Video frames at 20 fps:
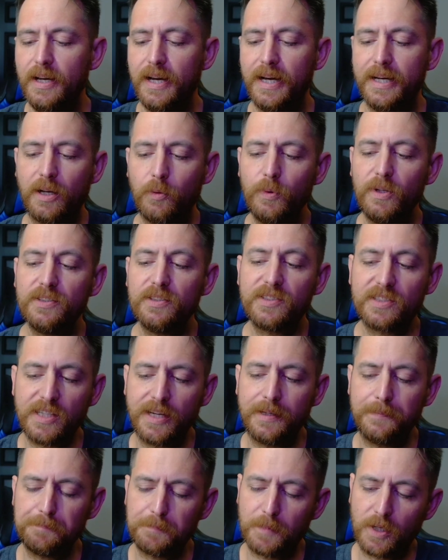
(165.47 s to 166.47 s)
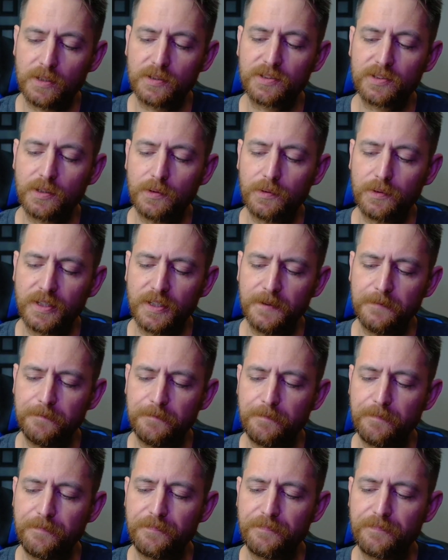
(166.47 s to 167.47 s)
And I will say also that
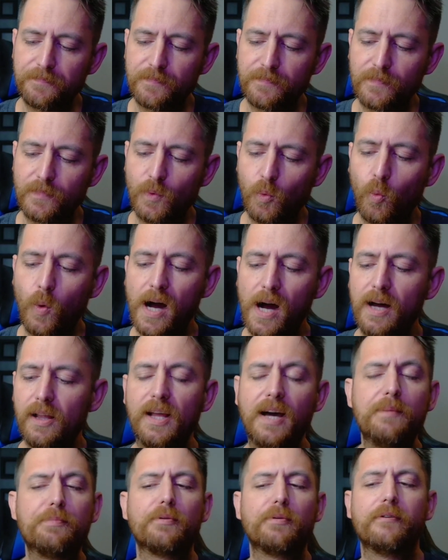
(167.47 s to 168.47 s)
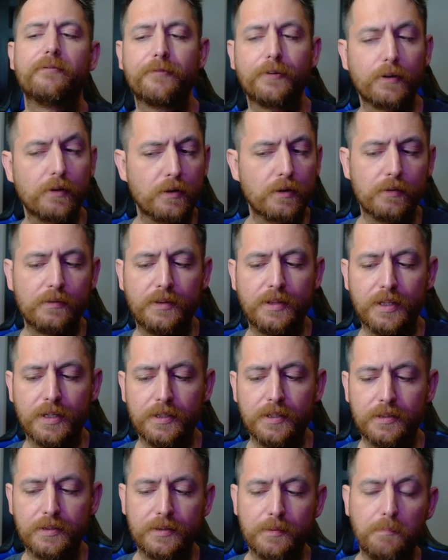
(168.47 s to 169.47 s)
while I prefer
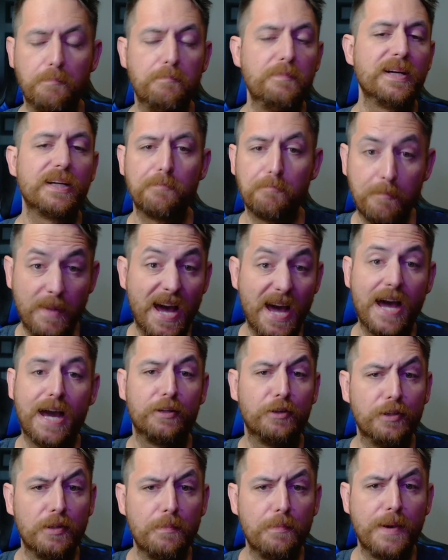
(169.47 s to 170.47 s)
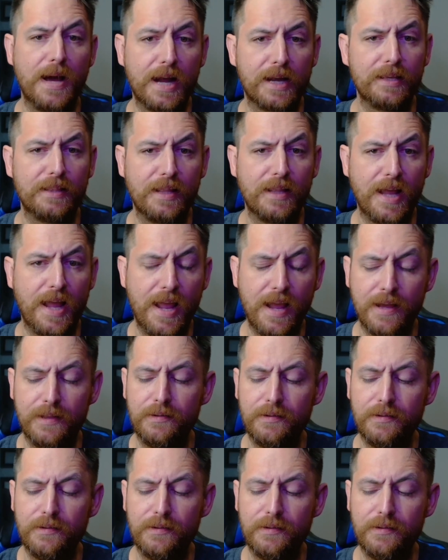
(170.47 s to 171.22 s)
the big pad on the back of the hand,